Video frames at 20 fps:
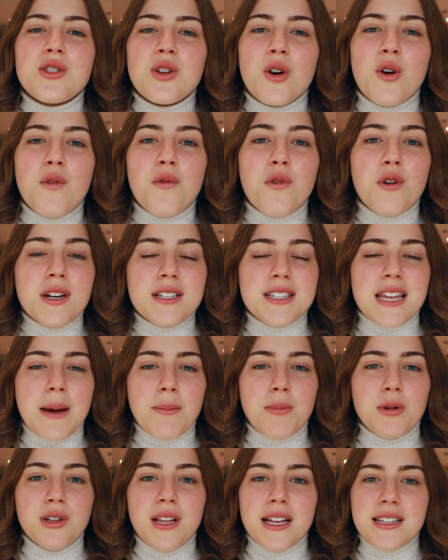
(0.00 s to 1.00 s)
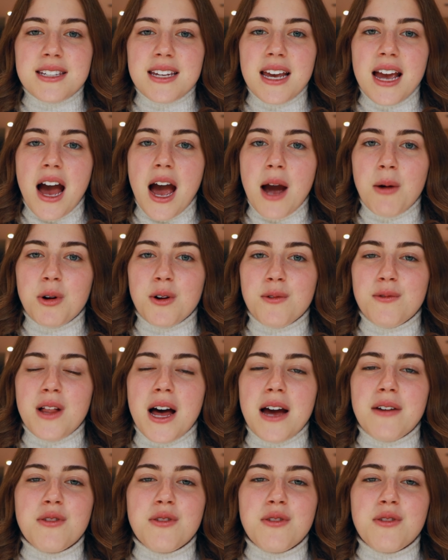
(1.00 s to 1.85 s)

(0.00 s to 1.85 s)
So for example, let's say I want to fly